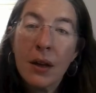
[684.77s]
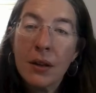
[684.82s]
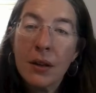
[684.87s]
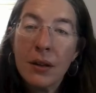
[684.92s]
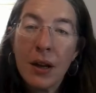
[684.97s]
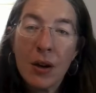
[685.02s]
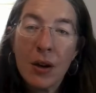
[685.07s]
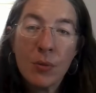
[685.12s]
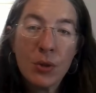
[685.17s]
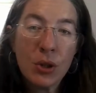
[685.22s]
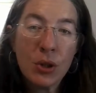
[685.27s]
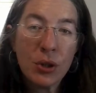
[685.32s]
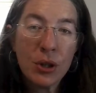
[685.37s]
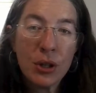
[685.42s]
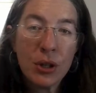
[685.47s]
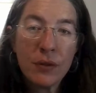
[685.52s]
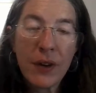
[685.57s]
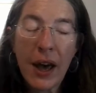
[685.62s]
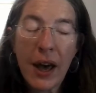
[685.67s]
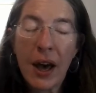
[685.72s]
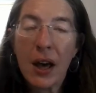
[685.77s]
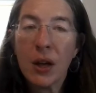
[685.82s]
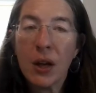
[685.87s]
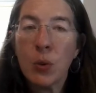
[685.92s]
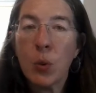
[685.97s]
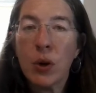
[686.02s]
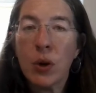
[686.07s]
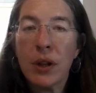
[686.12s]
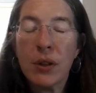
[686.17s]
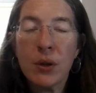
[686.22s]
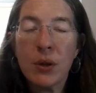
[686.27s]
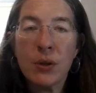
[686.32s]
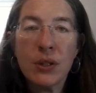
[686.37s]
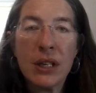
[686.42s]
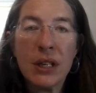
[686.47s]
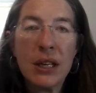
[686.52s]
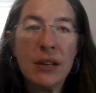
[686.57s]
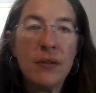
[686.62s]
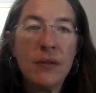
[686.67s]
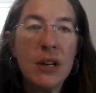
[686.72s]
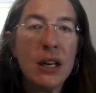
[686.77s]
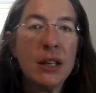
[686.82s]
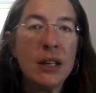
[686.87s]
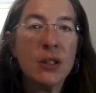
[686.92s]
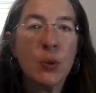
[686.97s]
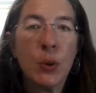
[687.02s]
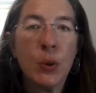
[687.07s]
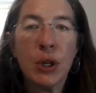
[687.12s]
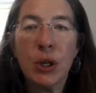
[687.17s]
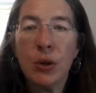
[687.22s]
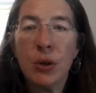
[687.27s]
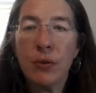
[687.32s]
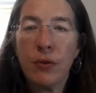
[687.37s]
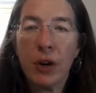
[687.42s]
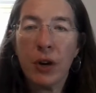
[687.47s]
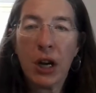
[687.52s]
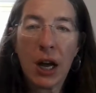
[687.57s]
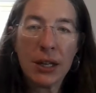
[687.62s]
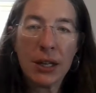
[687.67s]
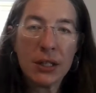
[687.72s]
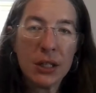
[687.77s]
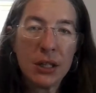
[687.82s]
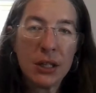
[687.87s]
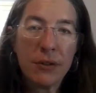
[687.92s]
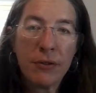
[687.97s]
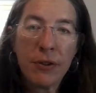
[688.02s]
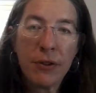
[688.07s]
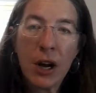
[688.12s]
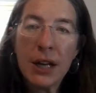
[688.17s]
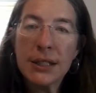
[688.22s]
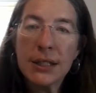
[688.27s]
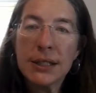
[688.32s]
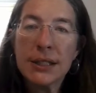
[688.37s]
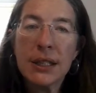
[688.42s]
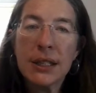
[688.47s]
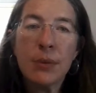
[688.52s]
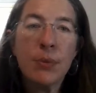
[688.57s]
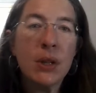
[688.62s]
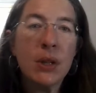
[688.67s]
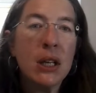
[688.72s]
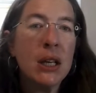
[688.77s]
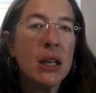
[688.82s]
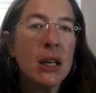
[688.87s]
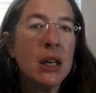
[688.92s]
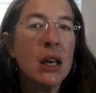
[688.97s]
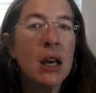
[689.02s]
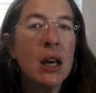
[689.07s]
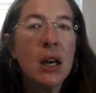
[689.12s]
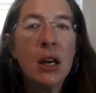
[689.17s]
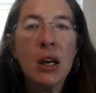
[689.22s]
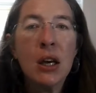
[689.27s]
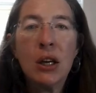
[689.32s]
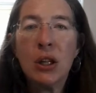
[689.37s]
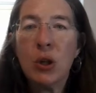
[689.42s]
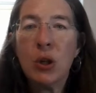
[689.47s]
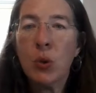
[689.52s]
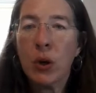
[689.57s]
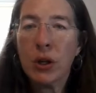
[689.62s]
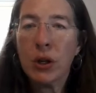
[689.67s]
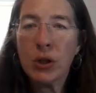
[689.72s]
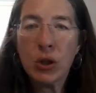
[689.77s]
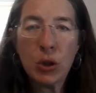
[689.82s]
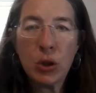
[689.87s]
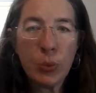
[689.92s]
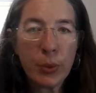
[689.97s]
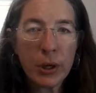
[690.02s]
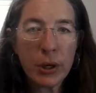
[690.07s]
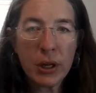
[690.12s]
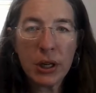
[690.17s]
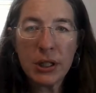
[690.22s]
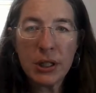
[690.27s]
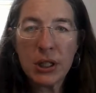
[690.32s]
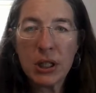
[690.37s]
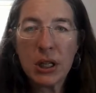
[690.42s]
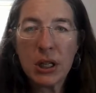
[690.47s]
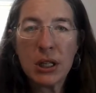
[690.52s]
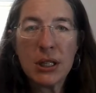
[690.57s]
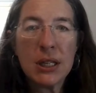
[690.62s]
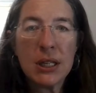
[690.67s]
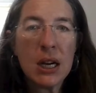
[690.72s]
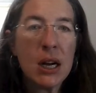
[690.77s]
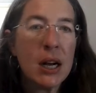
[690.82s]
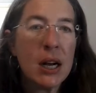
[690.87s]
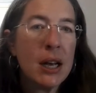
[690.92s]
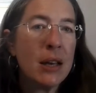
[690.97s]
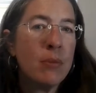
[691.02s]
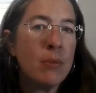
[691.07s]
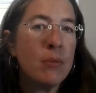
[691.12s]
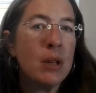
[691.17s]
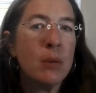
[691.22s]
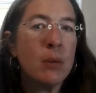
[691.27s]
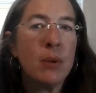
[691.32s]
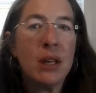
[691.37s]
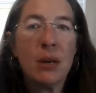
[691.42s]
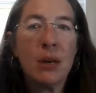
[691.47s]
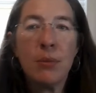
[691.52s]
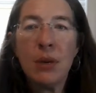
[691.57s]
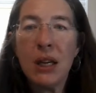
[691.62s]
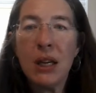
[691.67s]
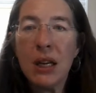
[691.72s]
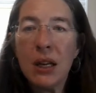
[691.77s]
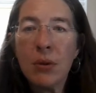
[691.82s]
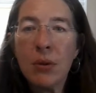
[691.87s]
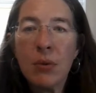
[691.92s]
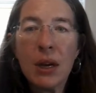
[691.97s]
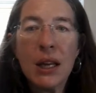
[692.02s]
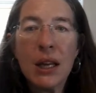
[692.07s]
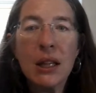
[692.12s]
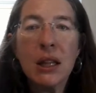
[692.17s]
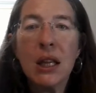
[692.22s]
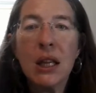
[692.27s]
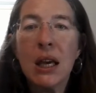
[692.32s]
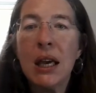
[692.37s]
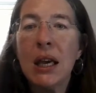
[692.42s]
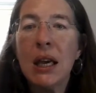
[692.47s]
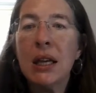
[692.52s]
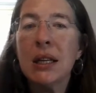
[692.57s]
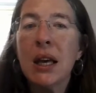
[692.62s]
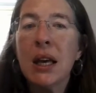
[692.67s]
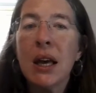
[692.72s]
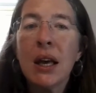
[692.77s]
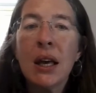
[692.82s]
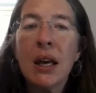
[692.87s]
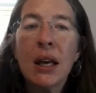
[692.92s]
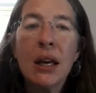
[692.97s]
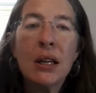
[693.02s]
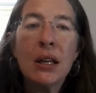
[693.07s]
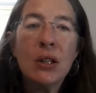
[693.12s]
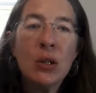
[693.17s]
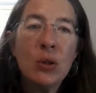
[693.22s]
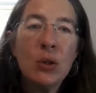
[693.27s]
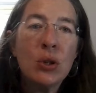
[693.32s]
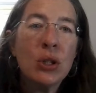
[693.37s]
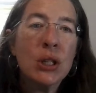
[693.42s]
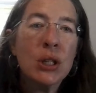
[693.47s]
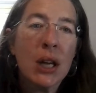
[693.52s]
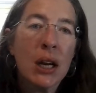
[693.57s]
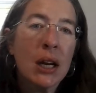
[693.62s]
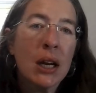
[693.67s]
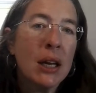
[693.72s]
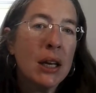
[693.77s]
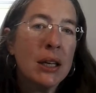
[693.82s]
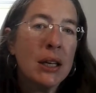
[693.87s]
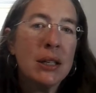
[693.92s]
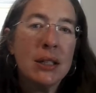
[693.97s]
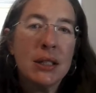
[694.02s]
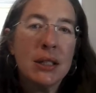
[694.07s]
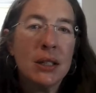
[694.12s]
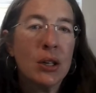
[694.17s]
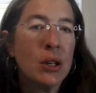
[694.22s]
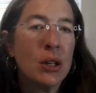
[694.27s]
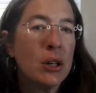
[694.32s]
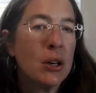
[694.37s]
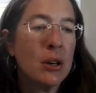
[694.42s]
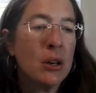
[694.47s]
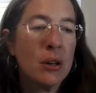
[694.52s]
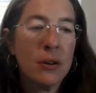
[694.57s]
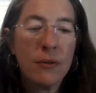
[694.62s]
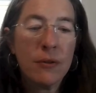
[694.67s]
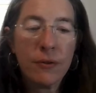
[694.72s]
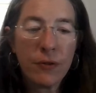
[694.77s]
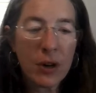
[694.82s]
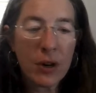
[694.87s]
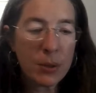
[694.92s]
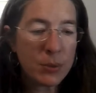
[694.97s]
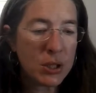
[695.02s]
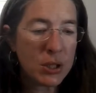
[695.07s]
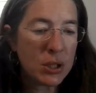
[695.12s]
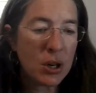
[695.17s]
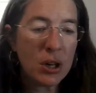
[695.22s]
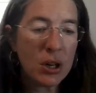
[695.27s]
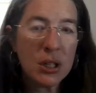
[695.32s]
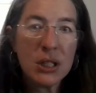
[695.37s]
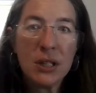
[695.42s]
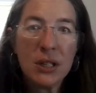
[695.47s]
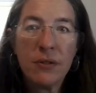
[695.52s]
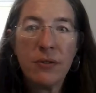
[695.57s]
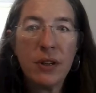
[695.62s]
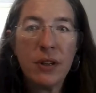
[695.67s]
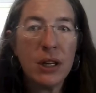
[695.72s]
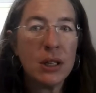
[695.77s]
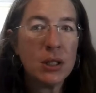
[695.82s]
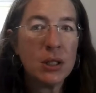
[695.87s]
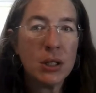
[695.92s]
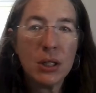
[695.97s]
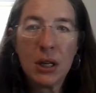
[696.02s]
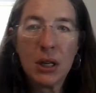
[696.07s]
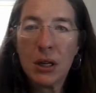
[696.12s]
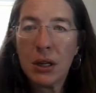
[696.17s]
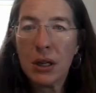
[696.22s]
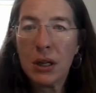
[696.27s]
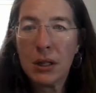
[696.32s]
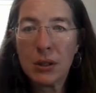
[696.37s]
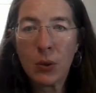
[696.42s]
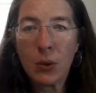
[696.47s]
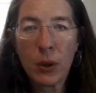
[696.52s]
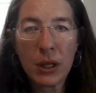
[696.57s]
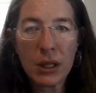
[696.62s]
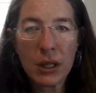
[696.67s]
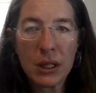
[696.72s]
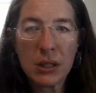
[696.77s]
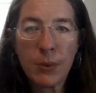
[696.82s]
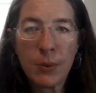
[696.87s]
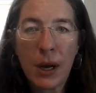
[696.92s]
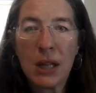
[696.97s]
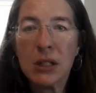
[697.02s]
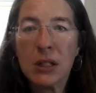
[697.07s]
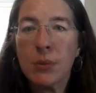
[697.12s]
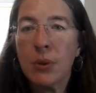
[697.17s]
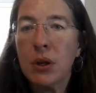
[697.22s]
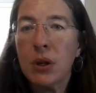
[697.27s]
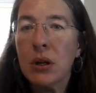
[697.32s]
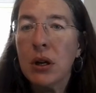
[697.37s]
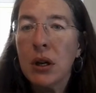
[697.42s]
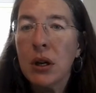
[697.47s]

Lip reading: Now, I'm sure you've had one of those evenings where you forgot to defrost something, you are super crunched on time, maybe a meeting ran late, and you just got to get dinner from start to finish done as quickly as possible.